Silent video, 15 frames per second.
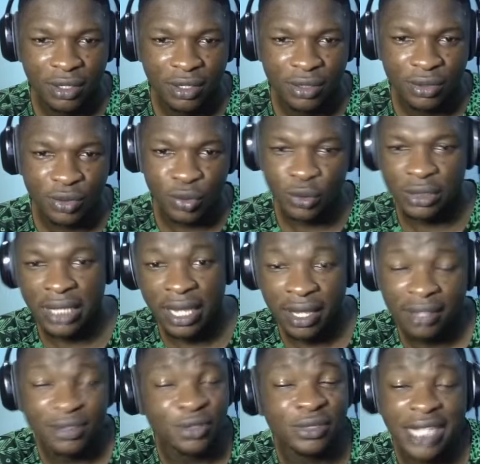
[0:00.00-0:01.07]
So yeah,
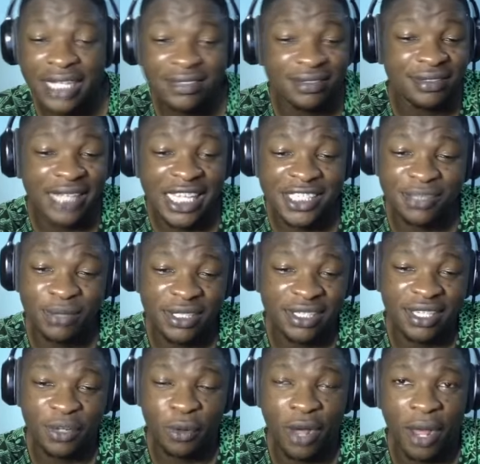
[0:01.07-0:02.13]
so that's
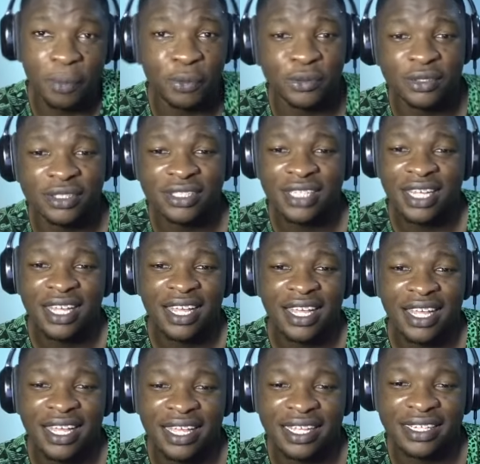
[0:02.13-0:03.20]
basically what happened
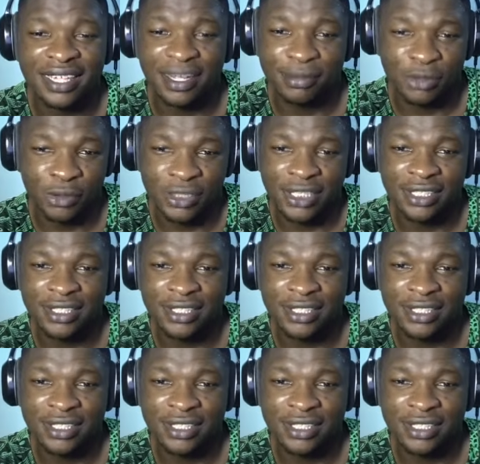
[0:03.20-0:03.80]
in so this